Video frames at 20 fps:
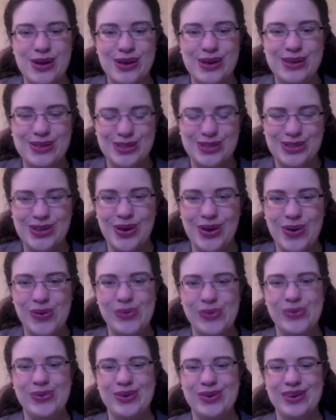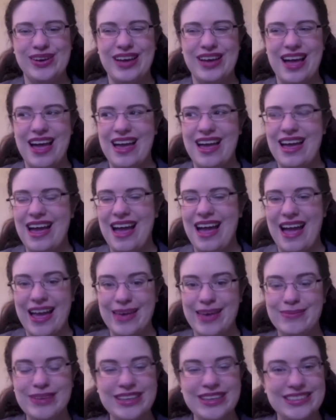So
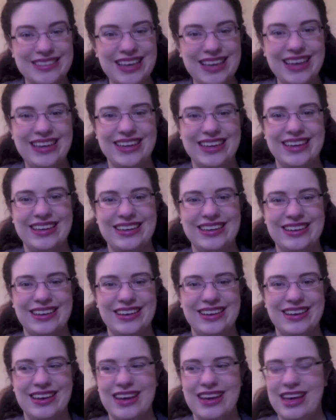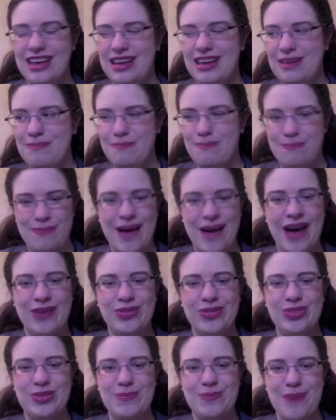I'm excited
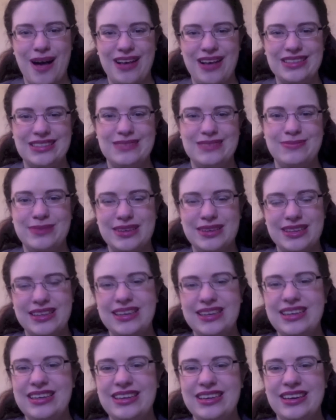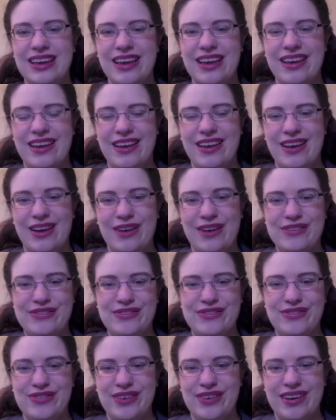about the possibility of
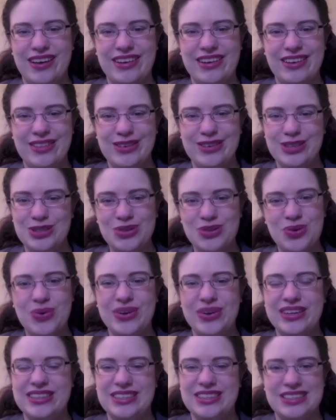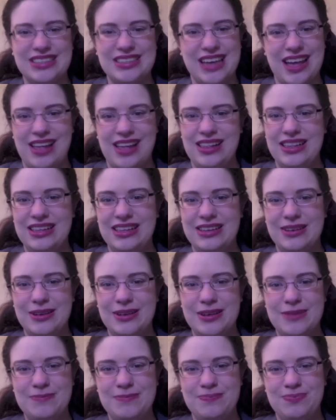another story to tell.
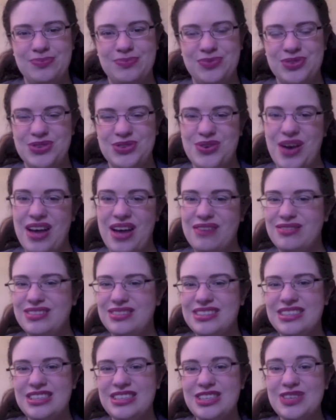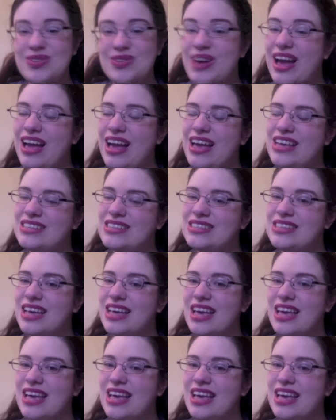So I will see you guys